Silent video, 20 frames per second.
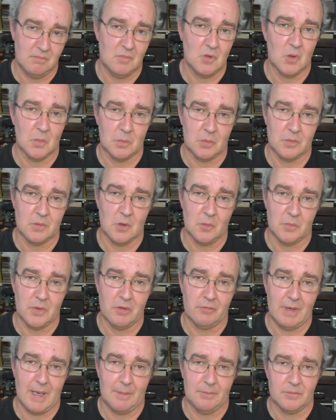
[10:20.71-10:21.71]
up, up
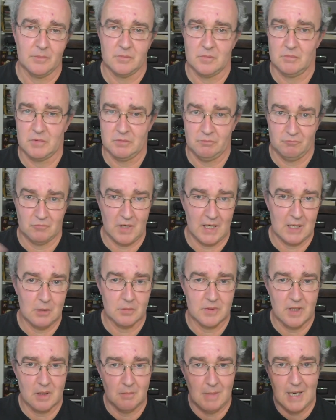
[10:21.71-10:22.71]
the RAM right
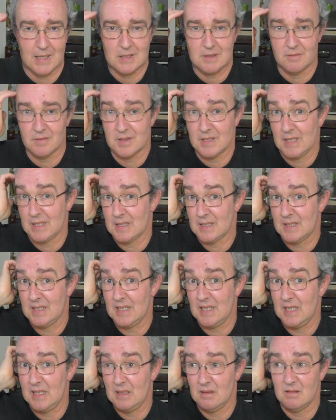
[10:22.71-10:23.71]
up to the max of
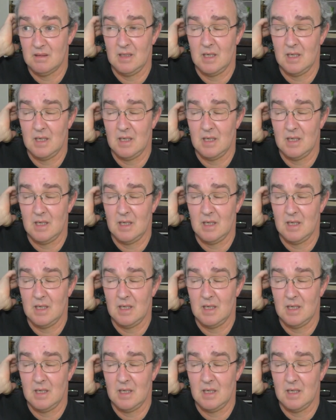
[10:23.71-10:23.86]
sixteen,